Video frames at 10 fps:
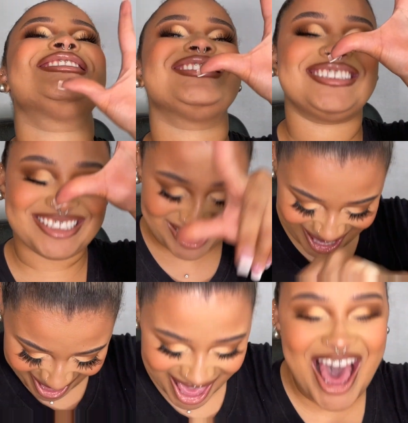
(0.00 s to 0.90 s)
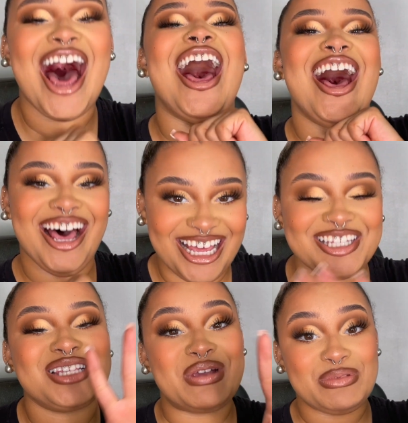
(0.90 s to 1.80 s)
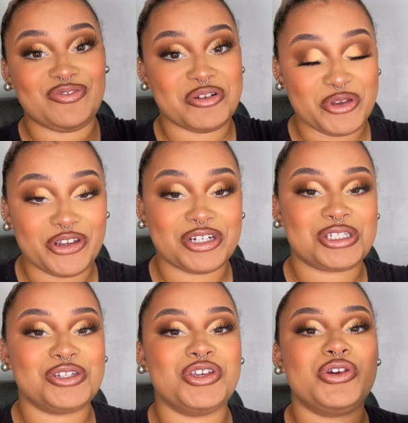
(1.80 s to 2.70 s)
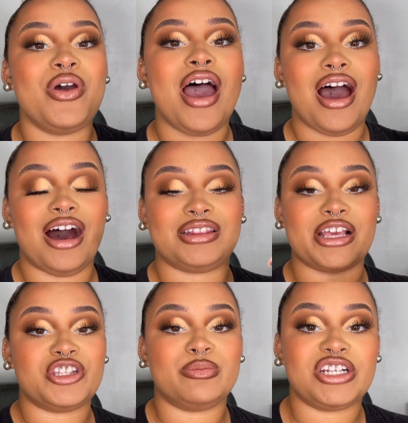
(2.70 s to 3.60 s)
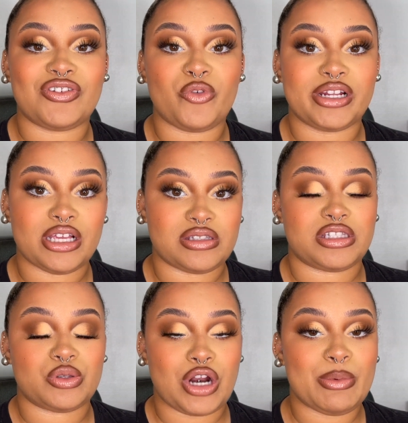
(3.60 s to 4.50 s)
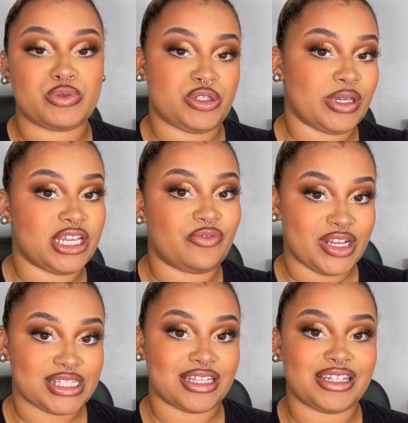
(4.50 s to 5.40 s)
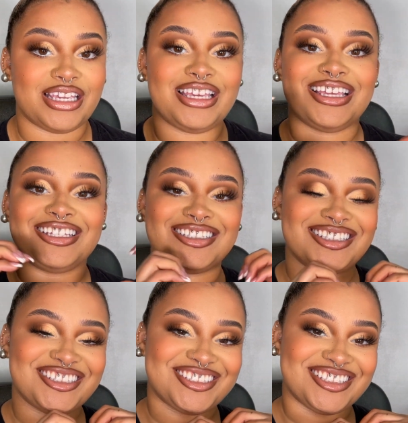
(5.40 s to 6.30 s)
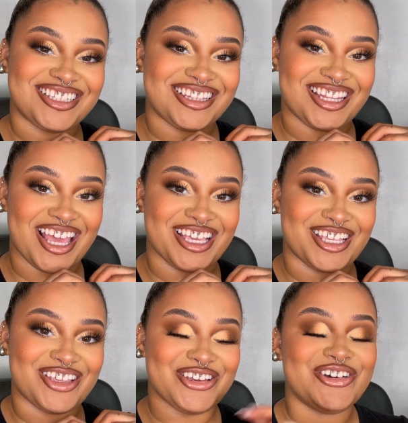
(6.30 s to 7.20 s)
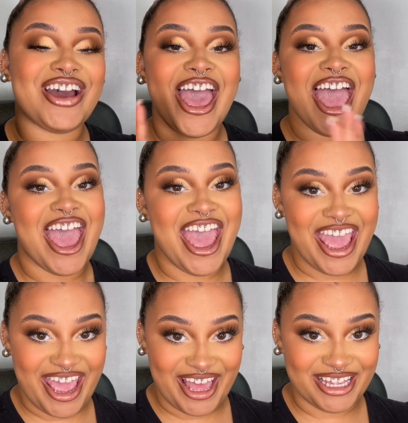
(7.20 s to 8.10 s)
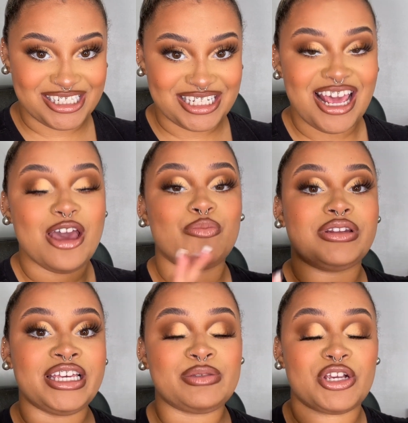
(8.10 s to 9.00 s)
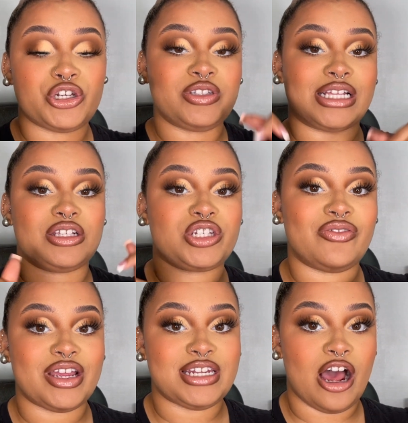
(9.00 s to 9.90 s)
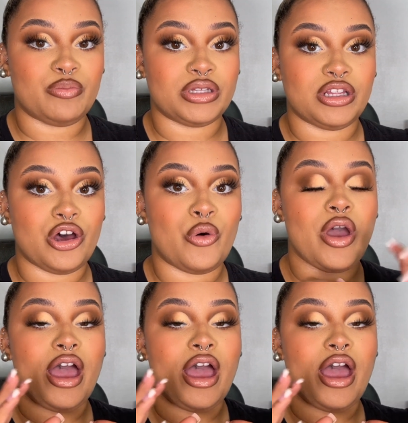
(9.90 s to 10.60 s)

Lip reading: Yeah, this may be familiar to you. Thank you so much for 40,000 subscribers, which we hit recently. Thank you. And please make sure you take the survey down below.